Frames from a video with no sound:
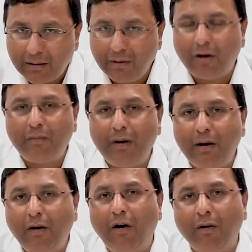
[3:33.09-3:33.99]

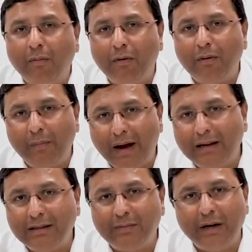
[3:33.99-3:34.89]
normal hormone
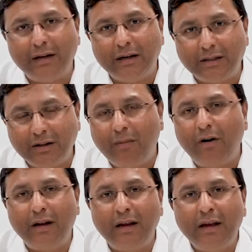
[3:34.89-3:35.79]
balance maintenance in the
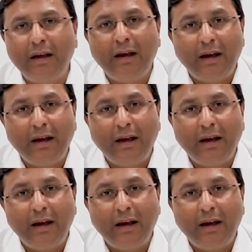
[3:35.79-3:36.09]
body,